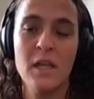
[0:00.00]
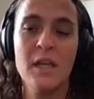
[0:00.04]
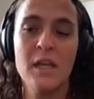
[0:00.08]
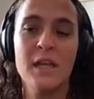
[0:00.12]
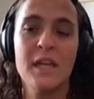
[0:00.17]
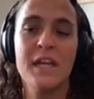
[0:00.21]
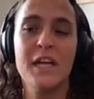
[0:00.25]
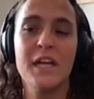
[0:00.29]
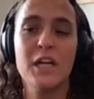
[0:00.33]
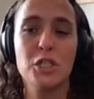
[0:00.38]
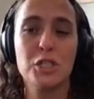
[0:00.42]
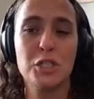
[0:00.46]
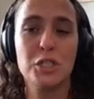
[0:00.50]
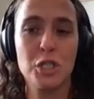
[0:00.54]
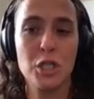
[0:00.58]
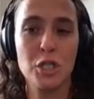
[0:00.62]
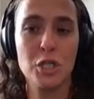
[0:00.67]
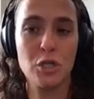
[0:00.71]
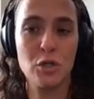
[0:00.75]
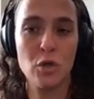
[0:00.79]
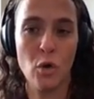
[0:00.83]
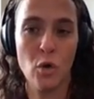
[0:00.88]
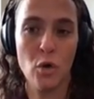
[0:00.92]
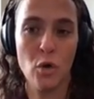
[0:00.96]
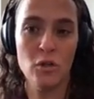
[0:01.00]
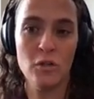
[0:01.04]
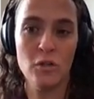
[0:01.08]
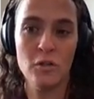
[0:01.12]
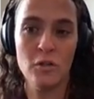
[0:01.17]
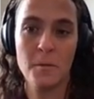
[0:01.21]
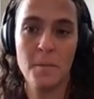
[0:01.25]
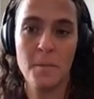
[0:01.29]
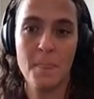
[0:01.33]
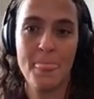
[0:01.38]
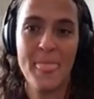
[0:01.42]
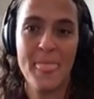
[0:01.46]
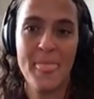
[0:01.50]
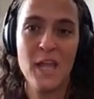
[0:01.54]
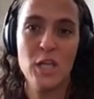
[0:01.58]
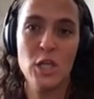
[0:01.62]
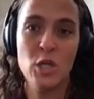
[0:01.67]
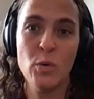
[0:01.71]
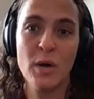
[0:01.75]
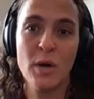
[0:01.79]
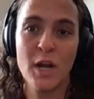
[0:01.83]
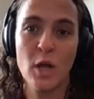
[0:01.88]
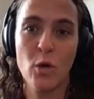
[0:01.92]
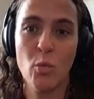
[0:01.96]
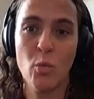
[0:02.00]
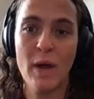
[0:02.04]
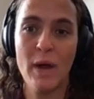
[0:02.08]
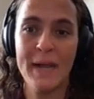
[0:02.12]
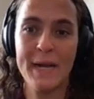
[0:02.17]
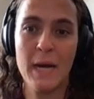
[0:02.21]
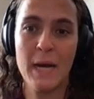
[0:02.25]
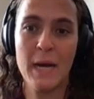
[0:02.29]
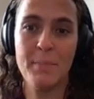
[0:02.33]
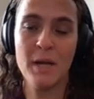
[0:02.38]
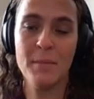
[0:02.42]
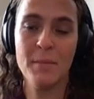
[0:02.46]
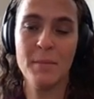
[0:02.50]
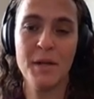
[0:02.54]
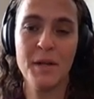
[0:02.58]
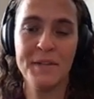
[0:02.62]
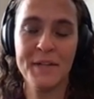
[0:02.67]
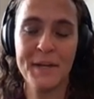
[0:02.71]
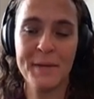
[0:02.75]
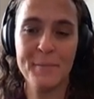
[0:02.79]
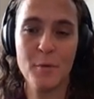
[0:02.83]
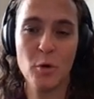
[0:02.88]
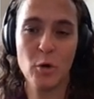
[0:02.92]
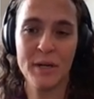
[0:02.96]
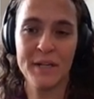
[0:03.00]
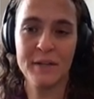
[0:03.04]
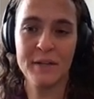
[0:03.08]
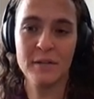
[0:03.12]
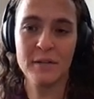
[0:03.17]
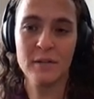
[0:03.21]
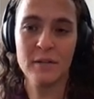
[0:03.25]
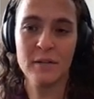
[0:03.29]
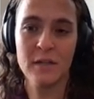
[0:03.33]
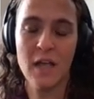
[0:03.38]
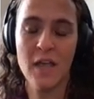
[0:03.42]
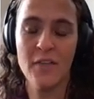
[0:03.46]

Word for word: Here's your goal. You want to wake up on Monday morning